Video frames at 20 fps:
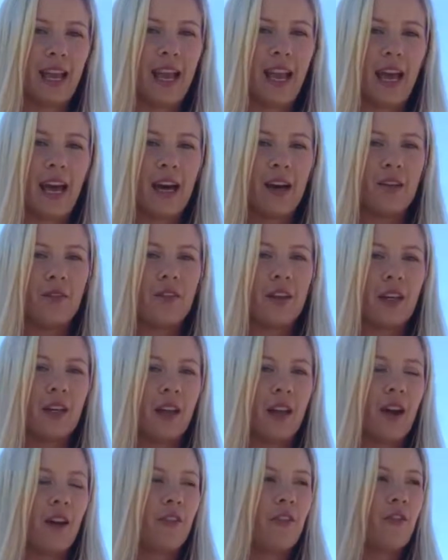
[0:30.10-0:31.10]
have
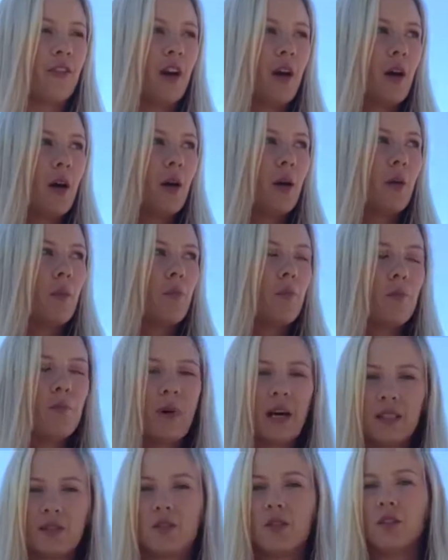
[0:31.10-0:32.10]
enough
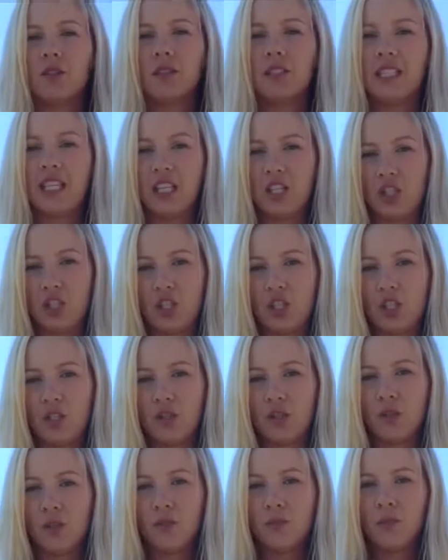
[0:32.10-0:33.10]
muscle
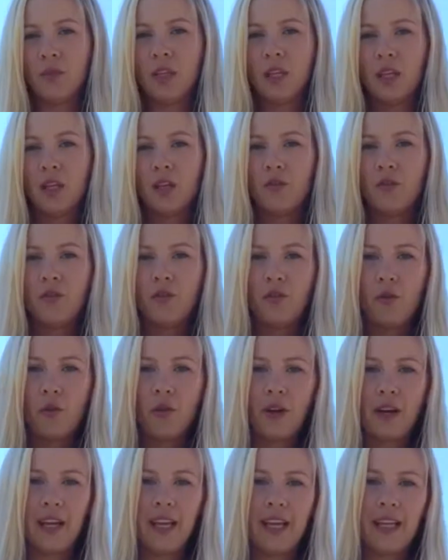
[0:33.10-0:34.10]
tissue
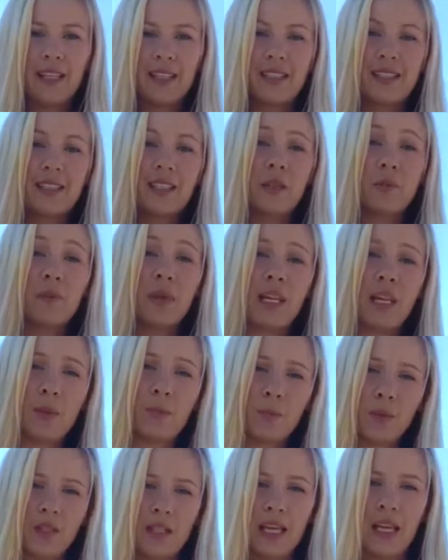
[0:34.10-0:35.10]
for it to
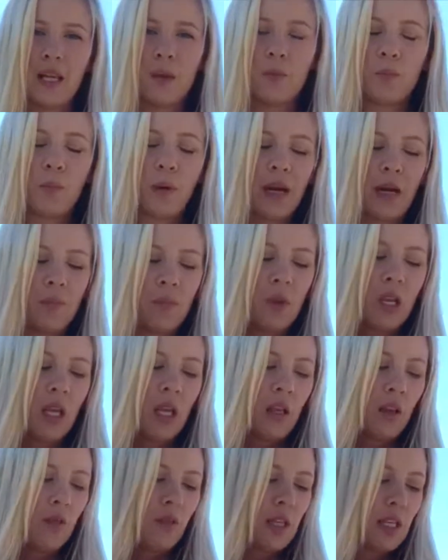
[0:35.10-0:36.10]
manipulate. But
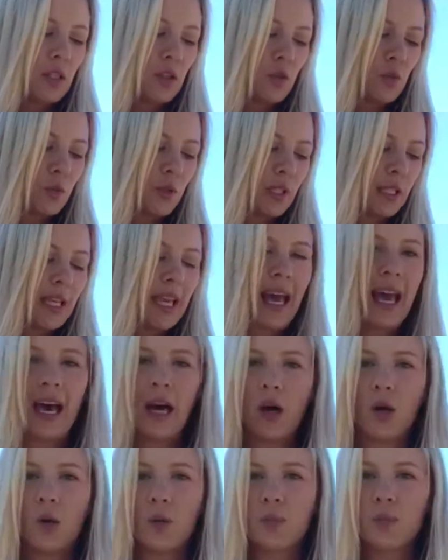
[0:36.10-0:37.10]
this really
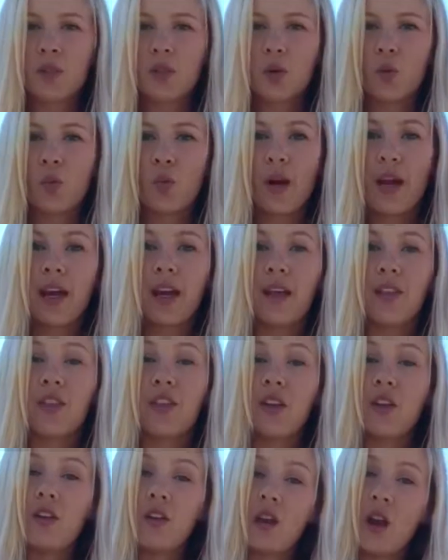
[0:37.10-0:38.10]
helps with
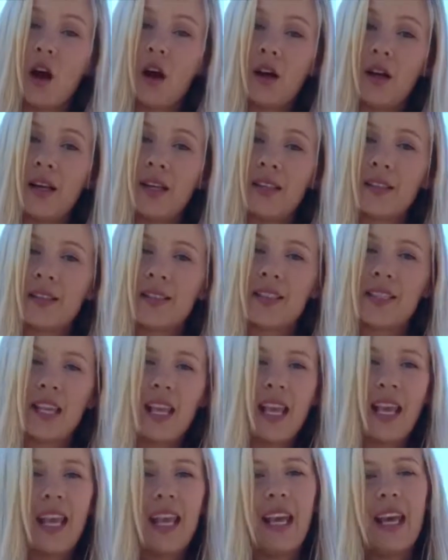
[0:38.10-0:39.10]
knots
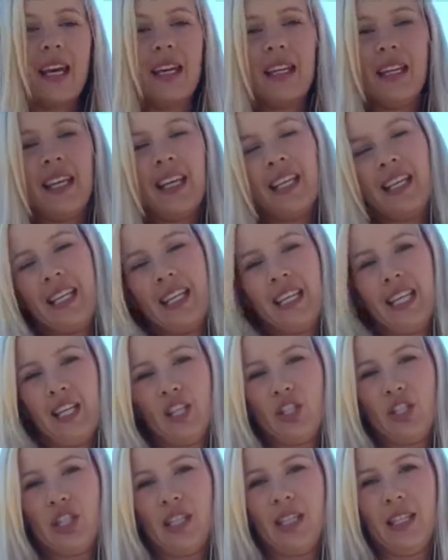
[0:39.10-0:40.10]
and
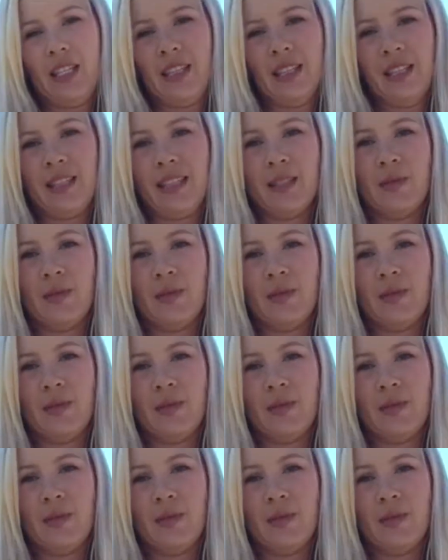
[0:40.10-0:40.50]
adhesions